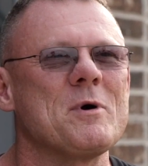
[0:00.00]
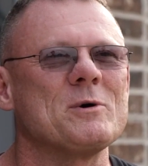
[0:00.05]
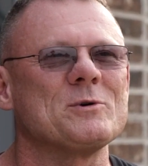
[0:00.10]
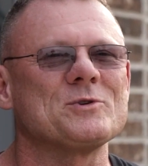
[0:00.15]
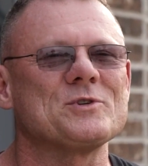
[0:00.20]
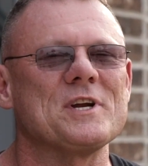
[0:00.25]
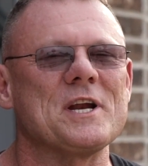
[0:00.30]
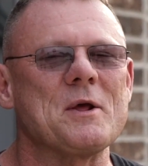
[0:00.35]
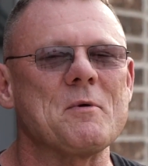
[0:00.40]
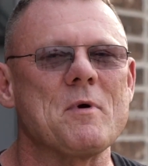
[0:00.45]

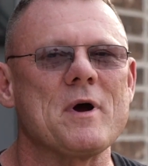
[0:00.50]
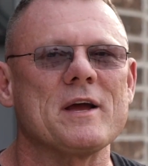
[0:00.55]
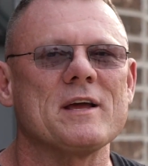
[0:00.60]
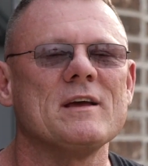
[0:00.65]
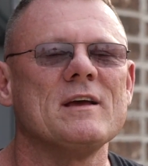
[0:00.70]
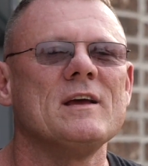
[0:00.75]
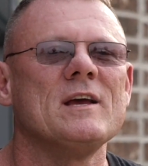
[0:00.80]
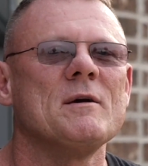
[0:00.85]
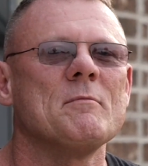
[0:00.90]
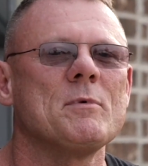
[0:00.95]
most anyway.
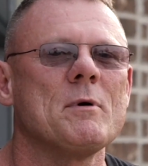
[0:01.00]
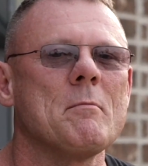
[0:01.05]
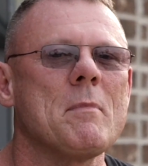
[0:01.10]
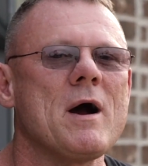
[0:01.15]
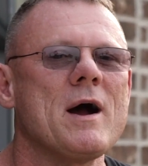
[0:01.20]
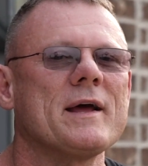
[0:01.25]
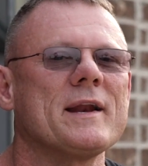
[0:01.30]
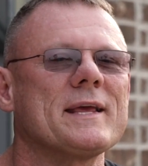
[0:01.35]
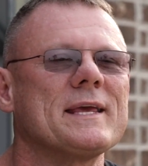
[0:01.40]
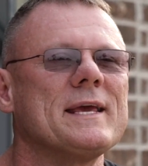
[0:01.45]
But
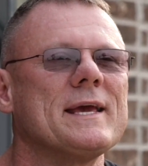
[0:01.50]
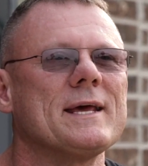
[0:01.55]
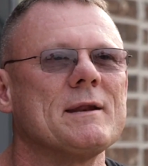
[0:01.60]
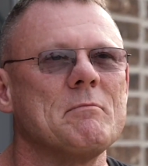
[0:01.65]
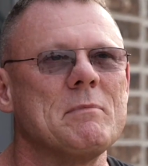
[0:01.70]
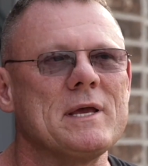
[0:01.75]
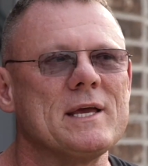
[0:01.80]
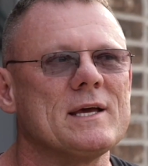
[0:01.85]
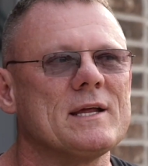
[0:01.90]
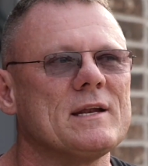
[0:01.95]
mine, again,
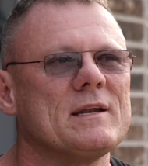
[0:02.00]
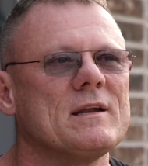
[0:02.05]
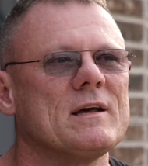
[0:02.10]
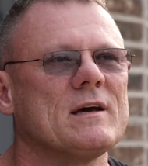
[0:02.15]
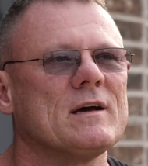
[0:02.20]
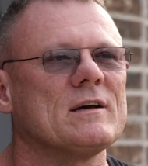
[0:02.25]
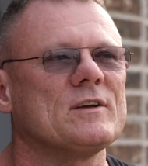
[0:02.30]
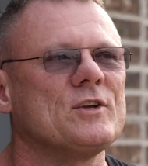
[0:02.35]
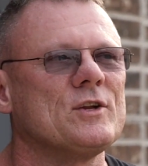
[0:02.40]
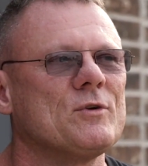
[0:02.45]
being
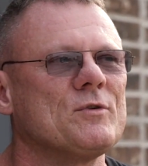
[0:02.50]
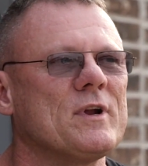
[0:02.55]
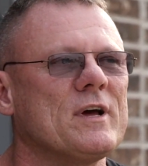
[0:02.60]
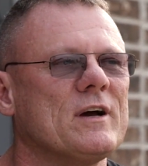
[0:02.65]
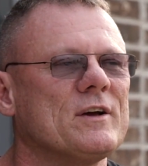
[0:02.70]
a young